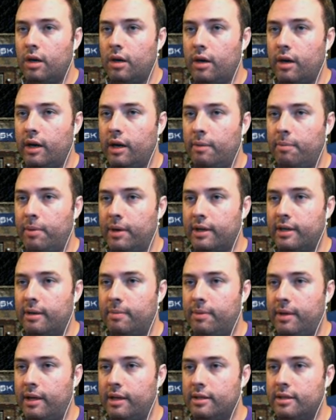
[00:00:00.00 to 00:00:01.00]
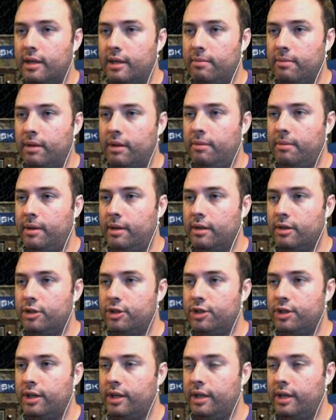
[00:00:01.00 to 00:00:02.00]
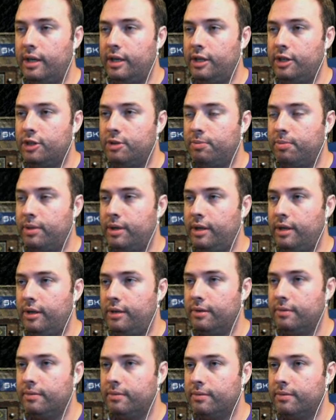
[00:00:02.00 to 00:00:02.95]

All right, I picked up that ten millimeter J H P.